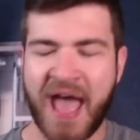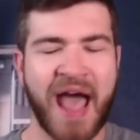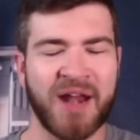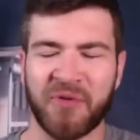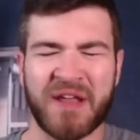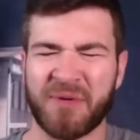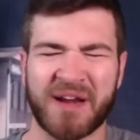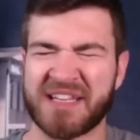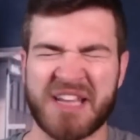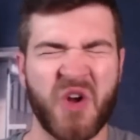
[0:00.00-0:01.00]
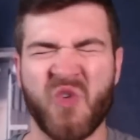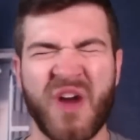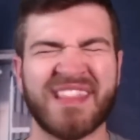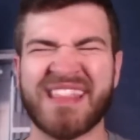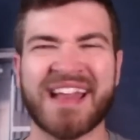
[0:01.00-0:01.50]
I don't think we're going to see
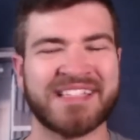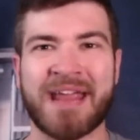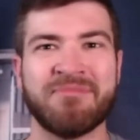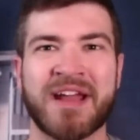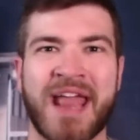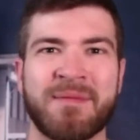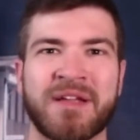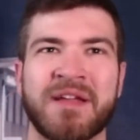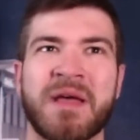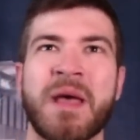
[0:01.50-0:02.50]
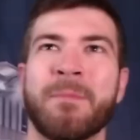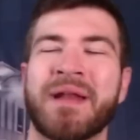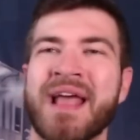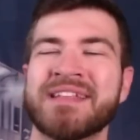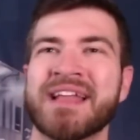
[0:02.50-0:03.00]
quite that same dynamic, but
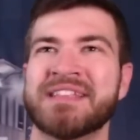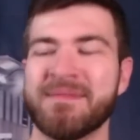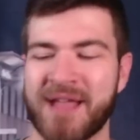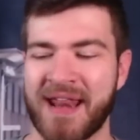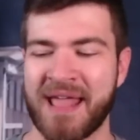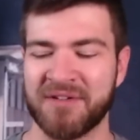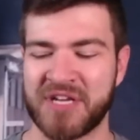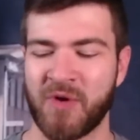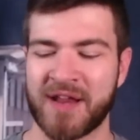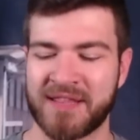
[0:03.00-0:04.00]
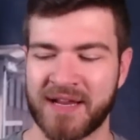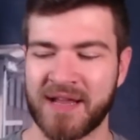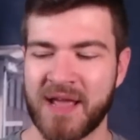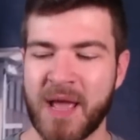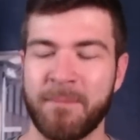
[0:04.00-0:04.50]
it has that same kind of energy where I
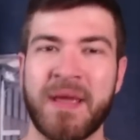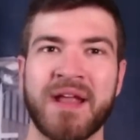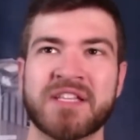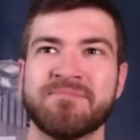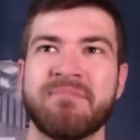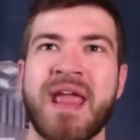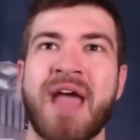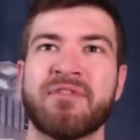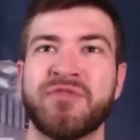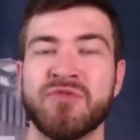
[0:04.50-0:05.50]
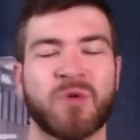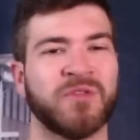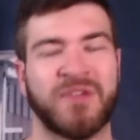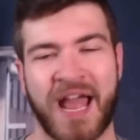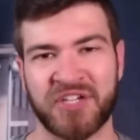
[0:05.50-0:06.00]
think Pickens may have a few more
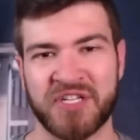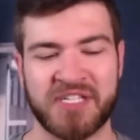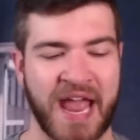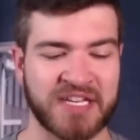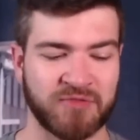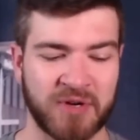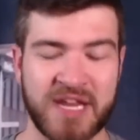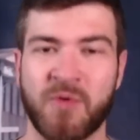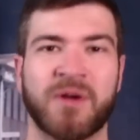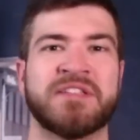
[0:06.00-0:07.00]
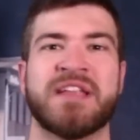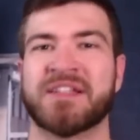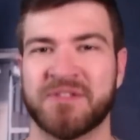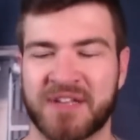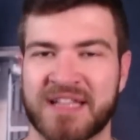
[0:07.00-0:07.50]
flashes as a rookie, whereas
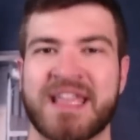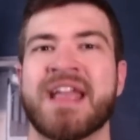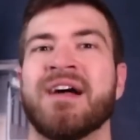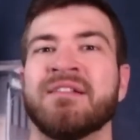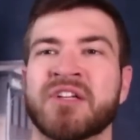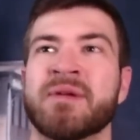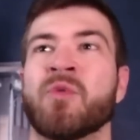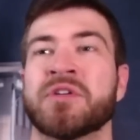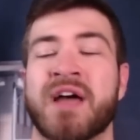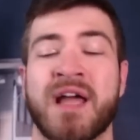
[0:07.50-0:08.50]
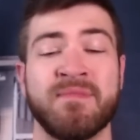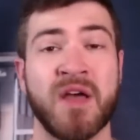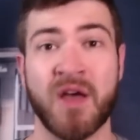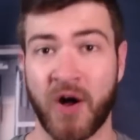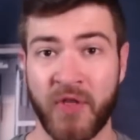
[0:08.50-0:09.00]
Dexter's going to take a little bit more time.
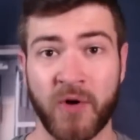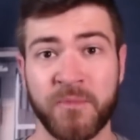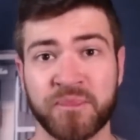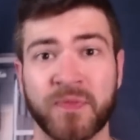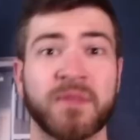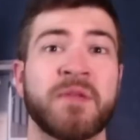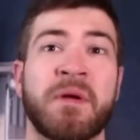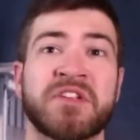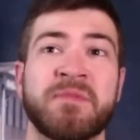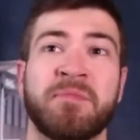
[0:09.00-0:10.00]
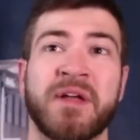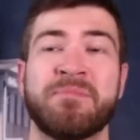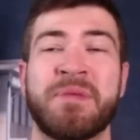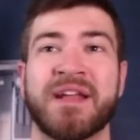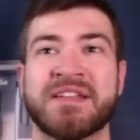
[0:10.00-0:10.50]
Although, the Bears have been playing
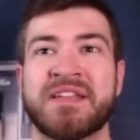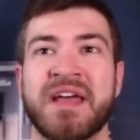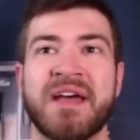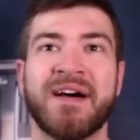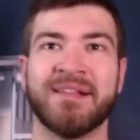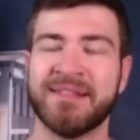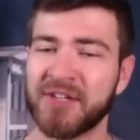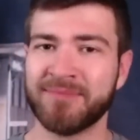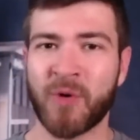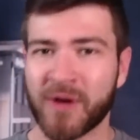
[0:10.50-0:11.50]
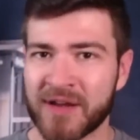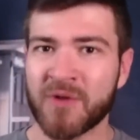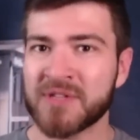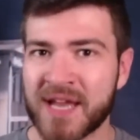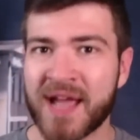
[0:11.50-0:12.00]
Pickens a little more at
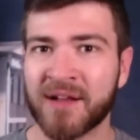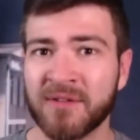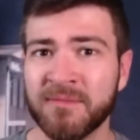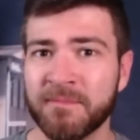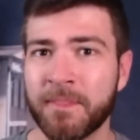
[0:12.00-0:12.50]
nose tackle